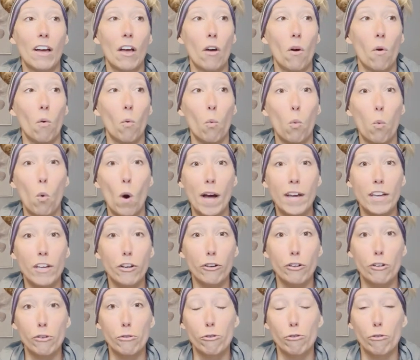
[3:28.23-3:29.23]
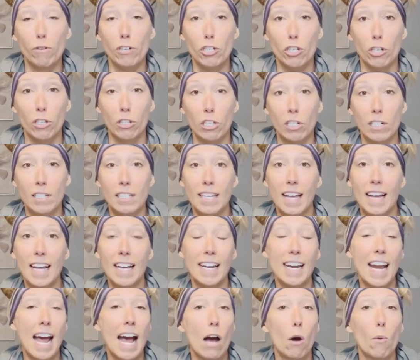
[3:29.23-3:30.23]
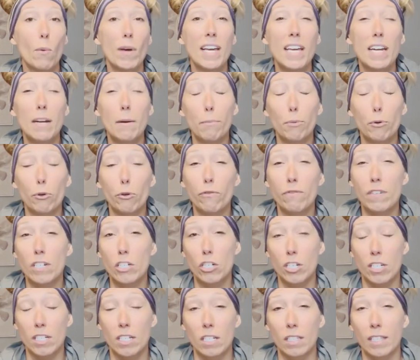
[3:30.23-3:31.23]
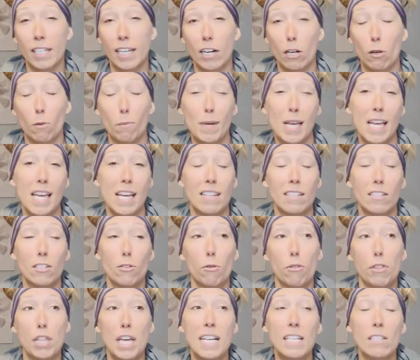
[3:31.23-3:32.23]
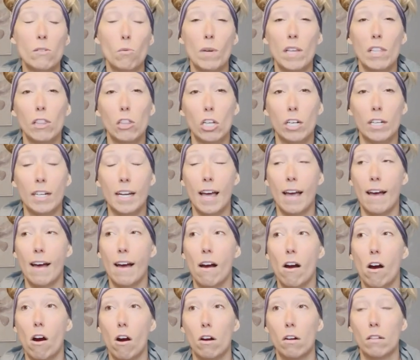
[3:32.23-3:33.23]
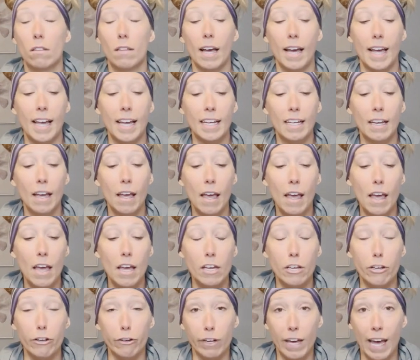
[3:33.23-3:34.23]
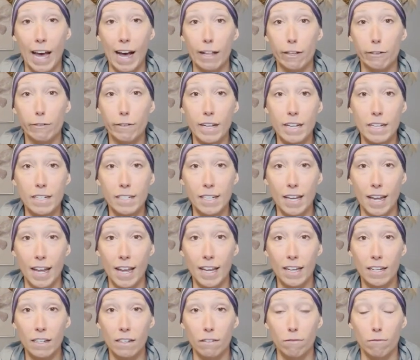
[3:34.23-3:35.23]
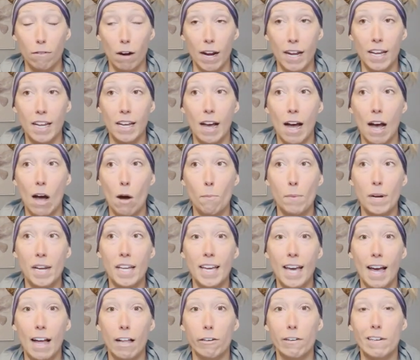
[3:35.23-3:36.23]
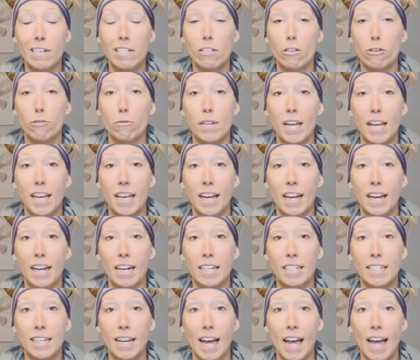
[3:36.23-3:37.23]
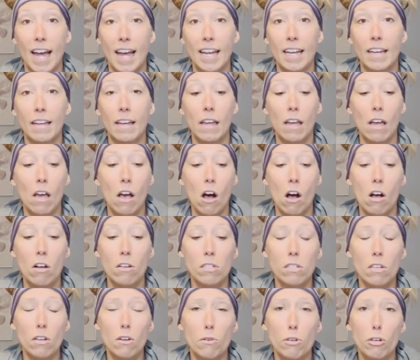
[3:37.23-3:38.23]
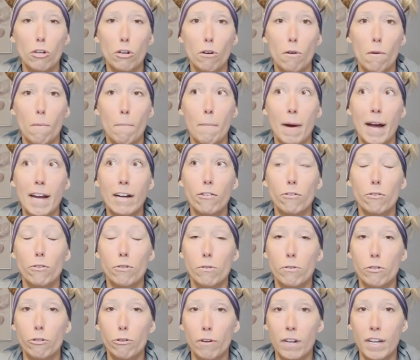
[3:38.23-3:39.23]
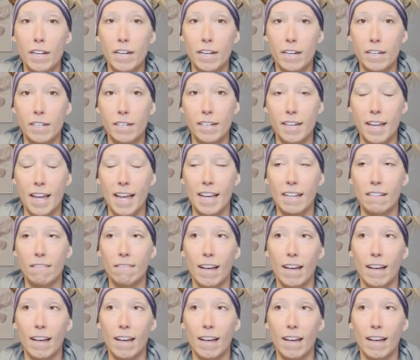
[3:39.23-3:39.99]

what your nutrition looks like and how we can improve it just a little bit. So things we look at are your calorie intake, right? How many calories are you taking in a day? Also your micronutrient intake,